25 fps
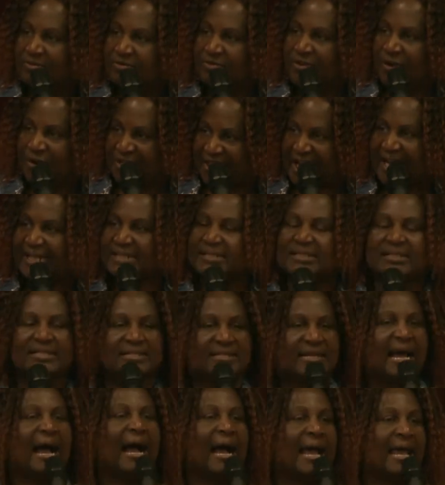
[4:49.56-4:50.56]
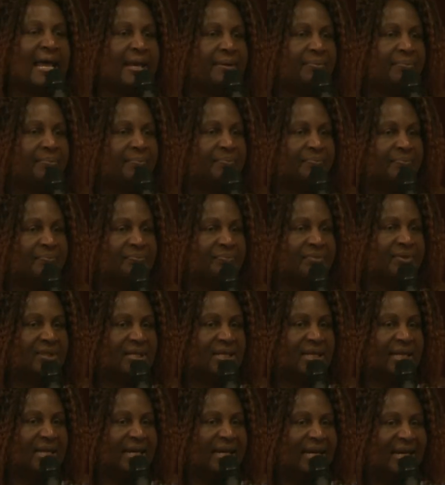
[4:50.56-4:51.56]
for that time.
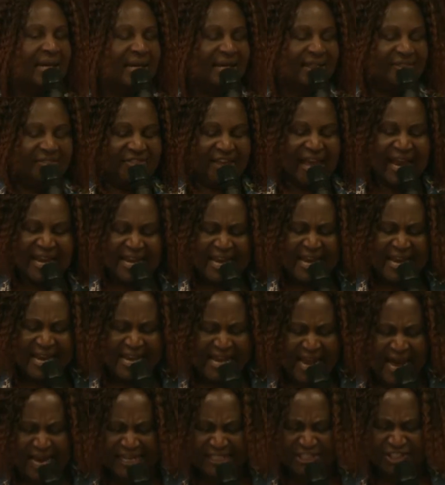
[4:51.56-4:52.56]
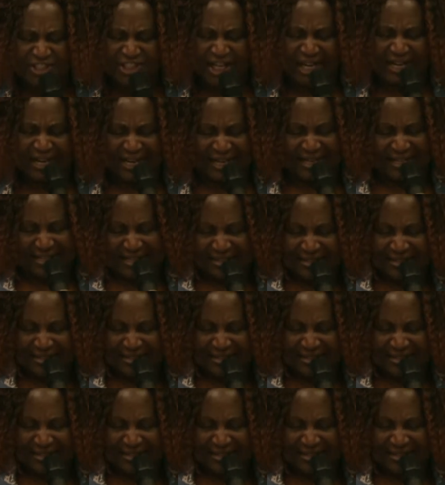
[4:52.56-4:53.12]
Then Elijah